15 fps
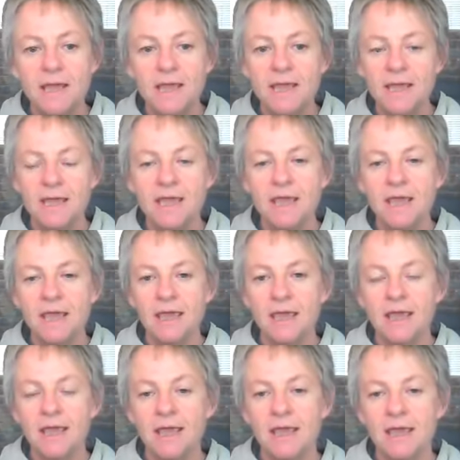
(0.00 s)
He
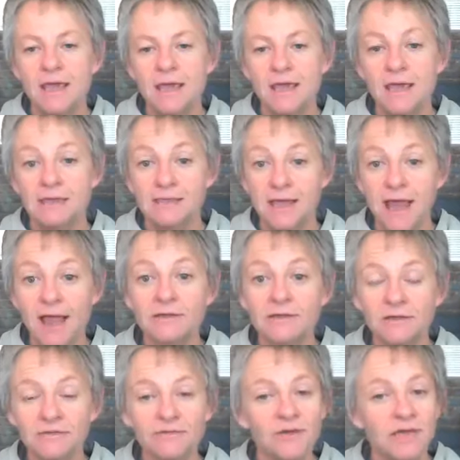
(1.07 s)
is
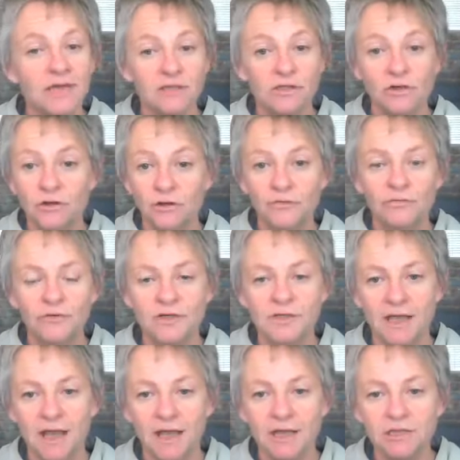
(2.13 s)
active. He's good for
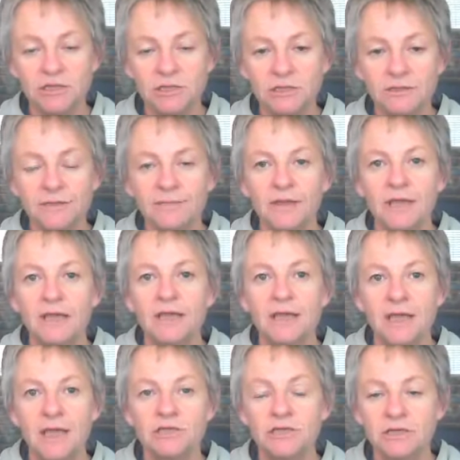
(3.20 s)
his age.
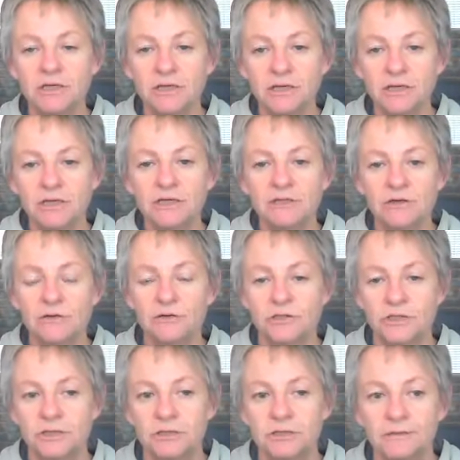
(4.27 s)
He injured his
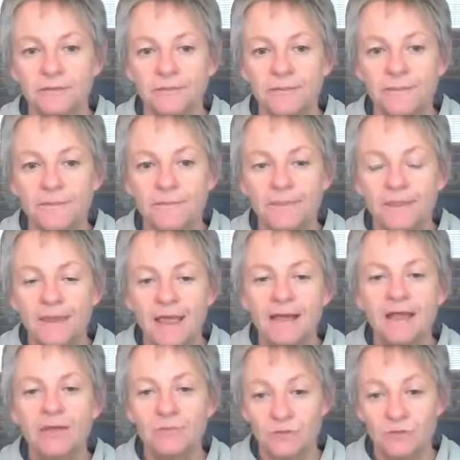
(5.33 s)
cruciate and